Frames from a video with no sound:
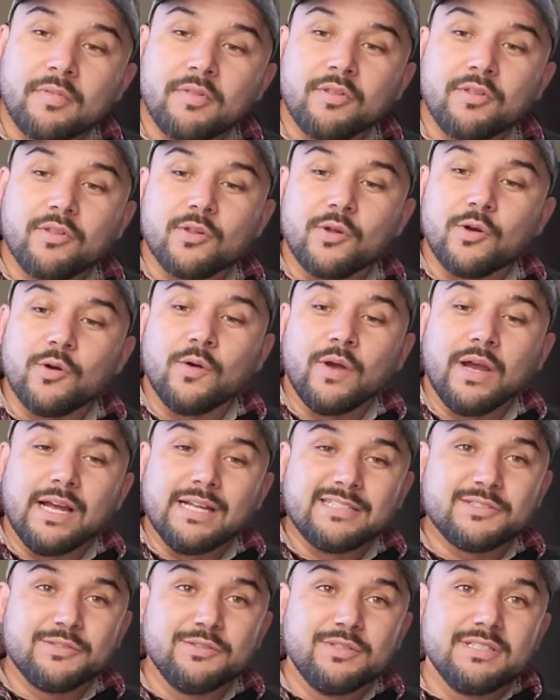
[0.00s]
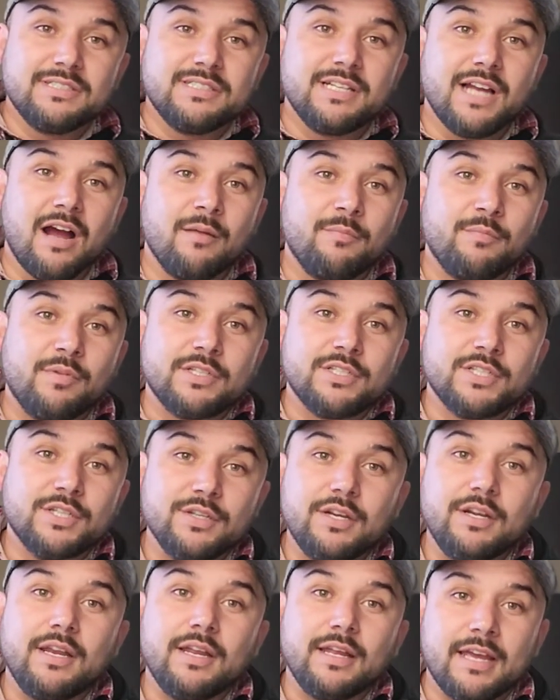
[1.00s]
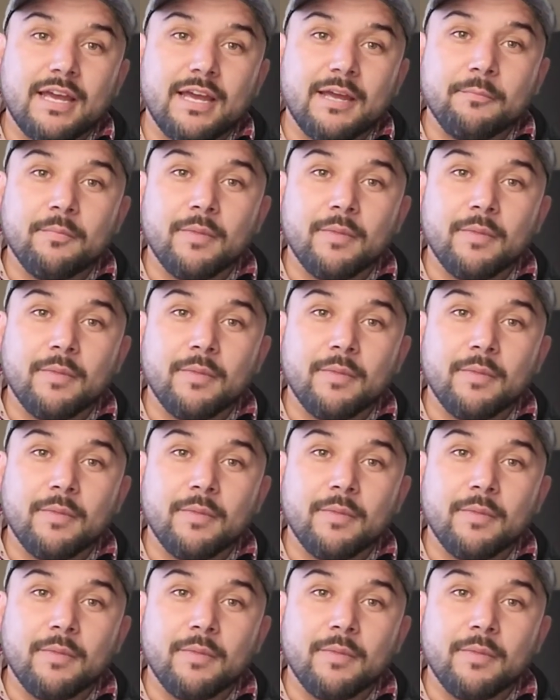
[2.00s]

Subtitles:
So as soon as the opportunity came